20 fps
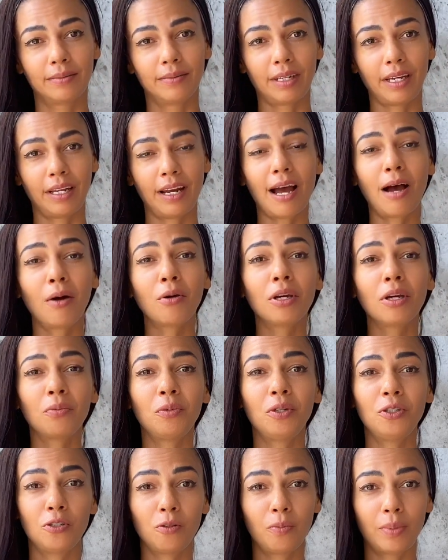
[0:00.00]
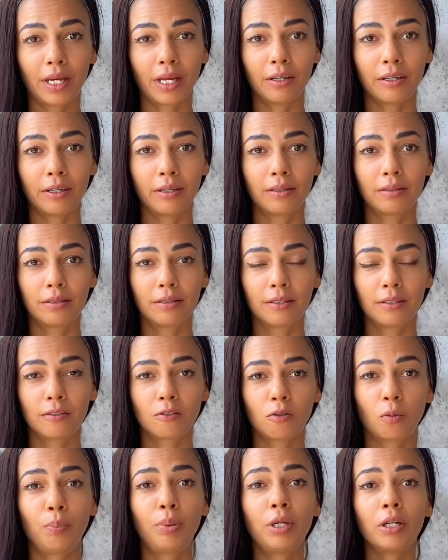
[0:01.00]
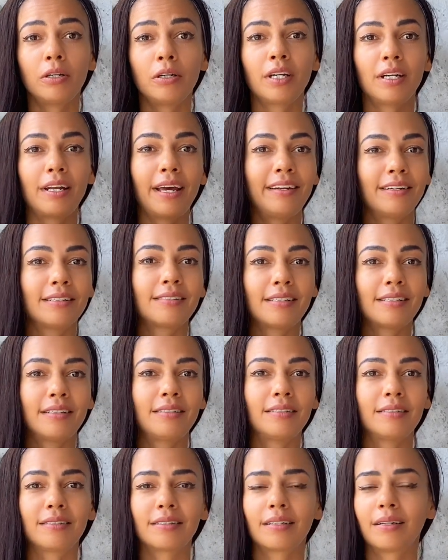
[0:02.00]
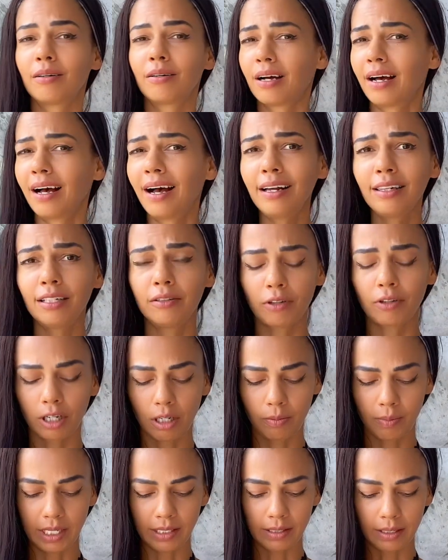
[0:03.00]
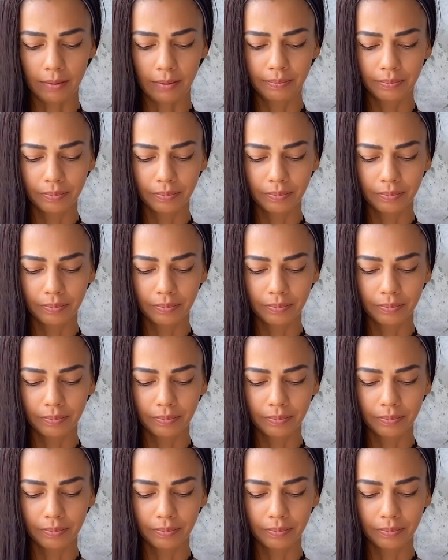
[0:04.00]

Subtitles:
And how can we do better? So Period, End of Sentence, highly recommend it.